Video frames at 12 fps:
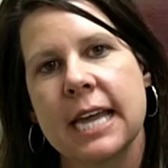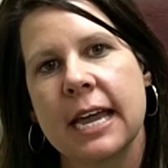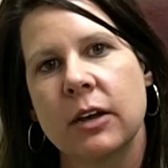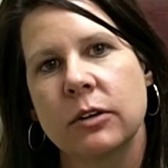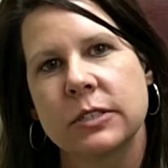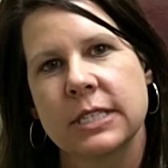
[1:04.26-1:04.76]

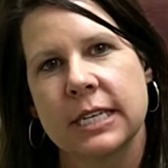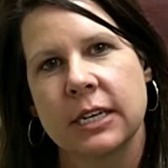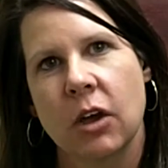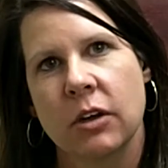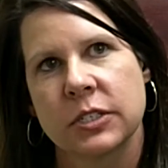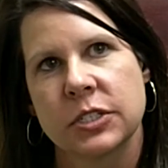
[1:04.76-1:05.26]
details,
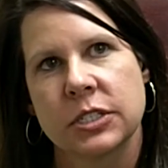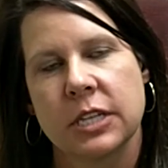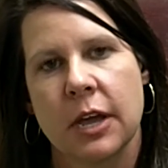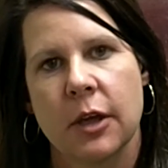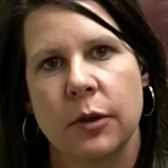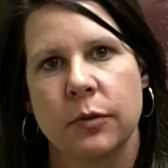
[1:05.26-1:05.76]
and
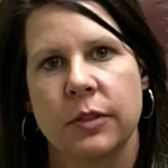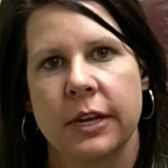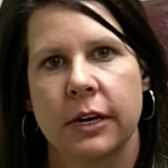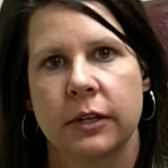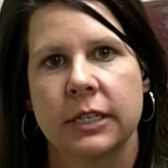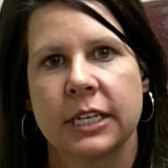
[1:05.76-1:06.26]
also
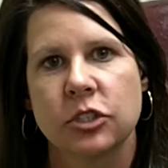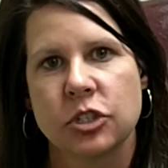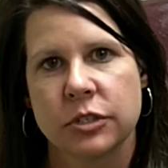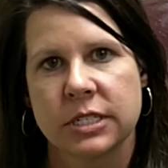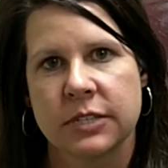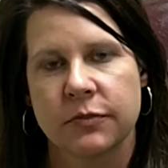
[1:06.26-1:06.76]
their
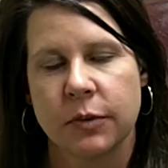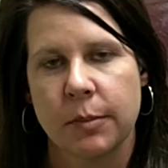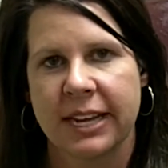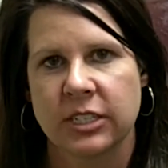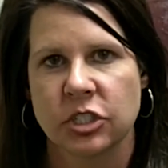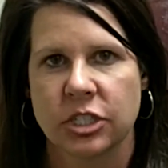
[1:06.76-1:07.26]
insurance
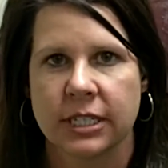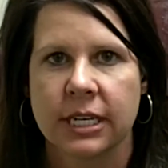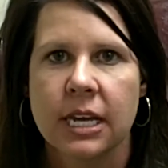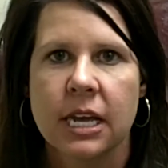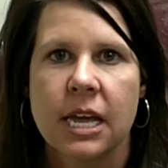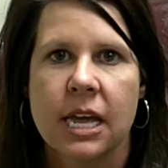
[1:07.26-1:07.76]

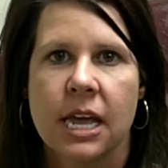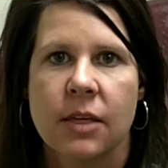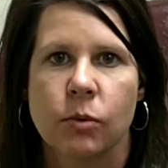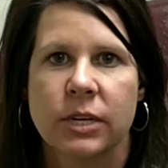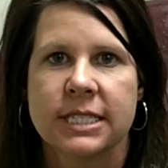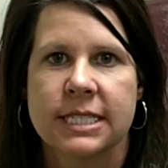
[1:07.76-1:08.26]
information.
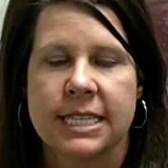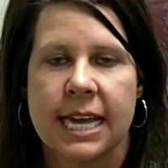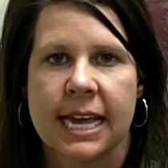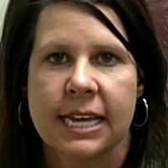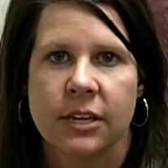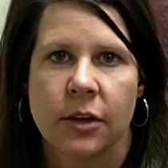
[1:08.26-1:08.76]
And once
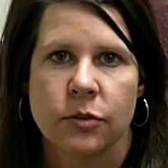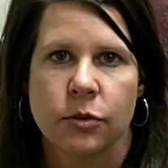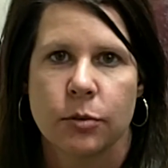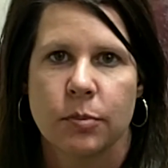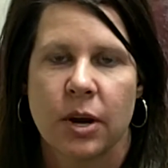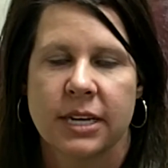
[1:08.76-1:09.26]
they go
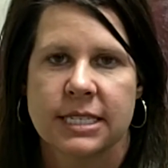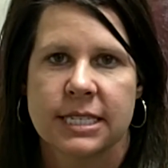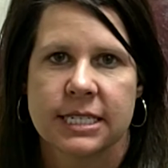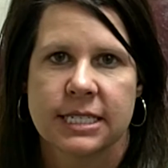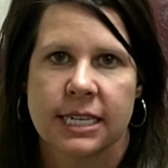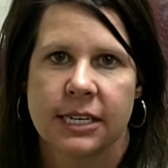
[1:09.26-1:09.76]
through the
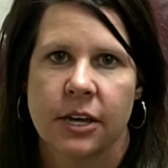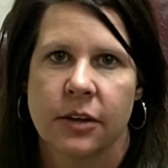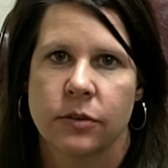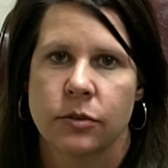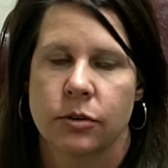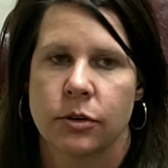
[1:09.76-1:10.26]
process, they
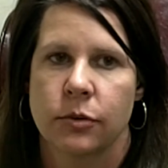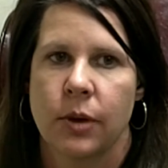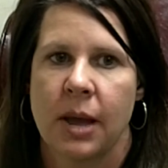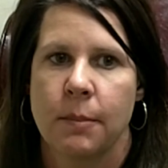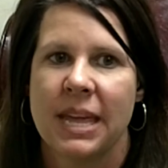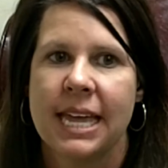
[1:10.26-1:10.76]
go
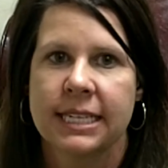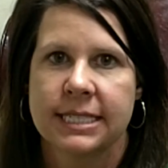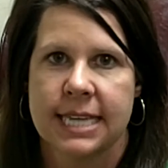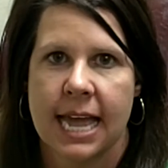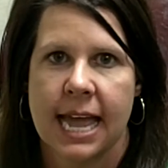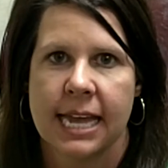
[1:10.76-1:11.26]
through
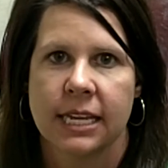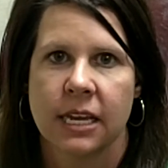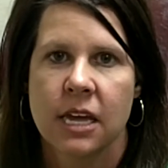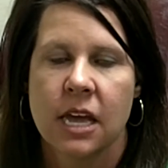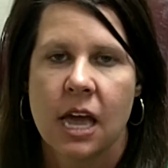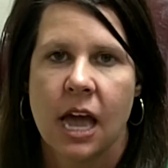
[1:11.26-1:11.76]

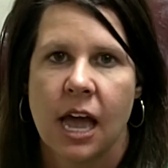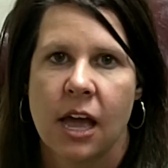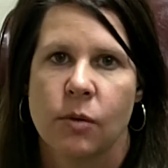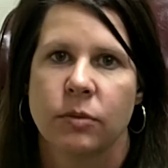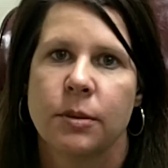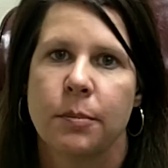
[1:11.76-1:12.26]
intake.
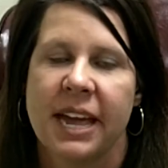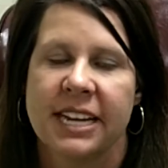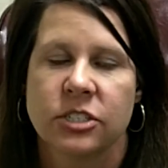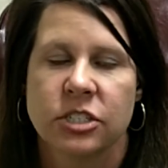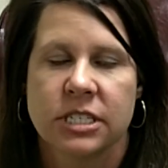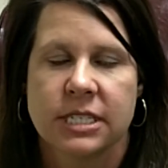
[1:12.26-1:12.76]
The
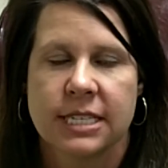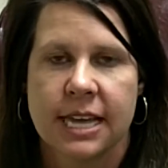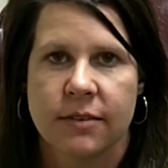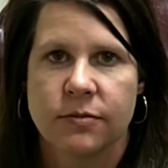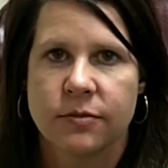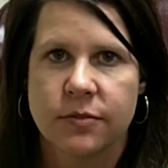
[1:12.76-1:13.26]
patients
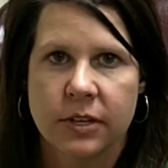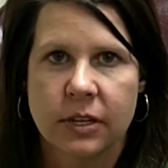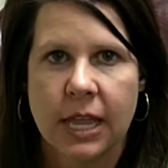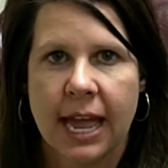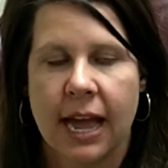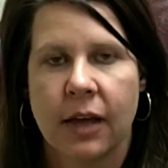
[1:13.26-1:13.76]
that
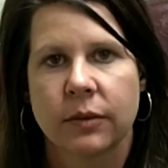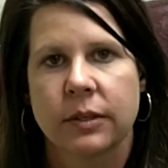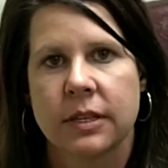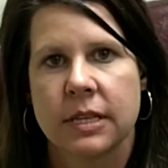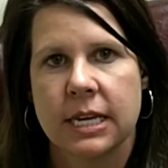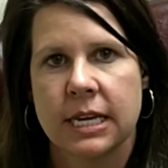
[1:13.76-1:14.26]
fill
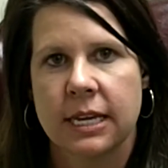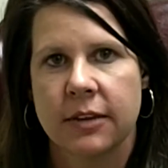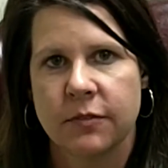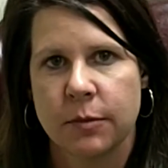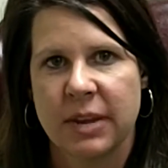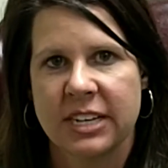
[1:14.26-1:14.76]
out the
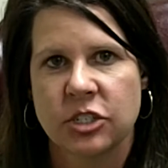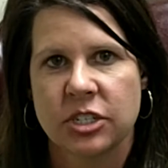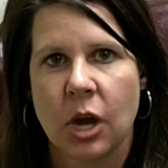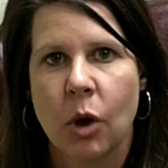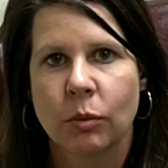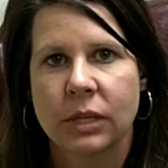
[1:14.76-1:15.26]

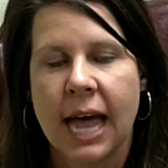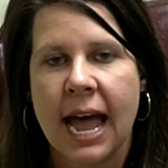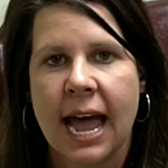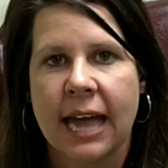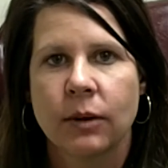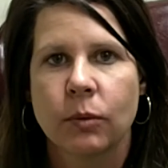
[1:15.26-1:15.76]
information
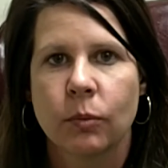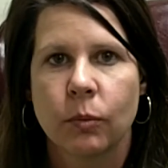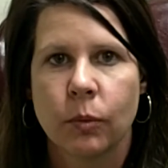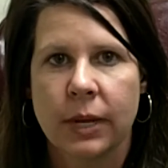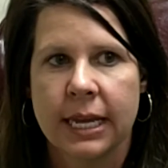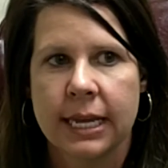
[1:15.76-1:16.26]
online,
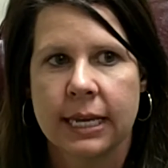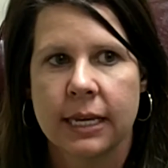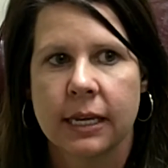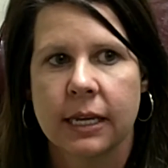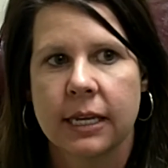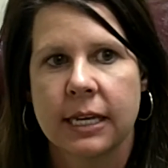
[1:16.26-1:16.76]

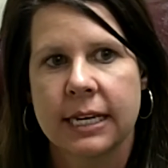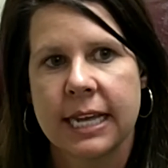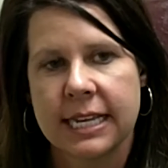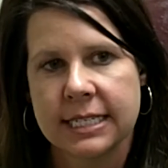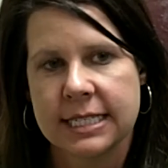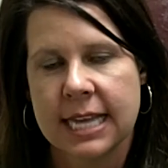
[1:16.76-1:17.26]
we
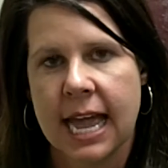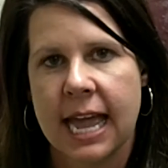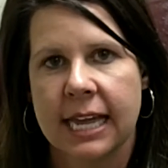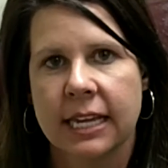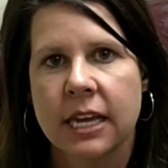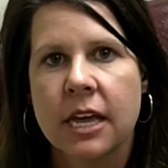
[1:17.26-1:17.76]
in
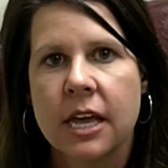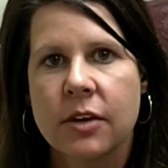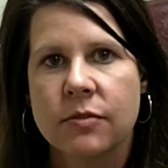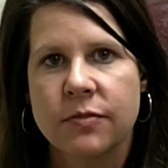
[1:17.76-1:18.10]
intake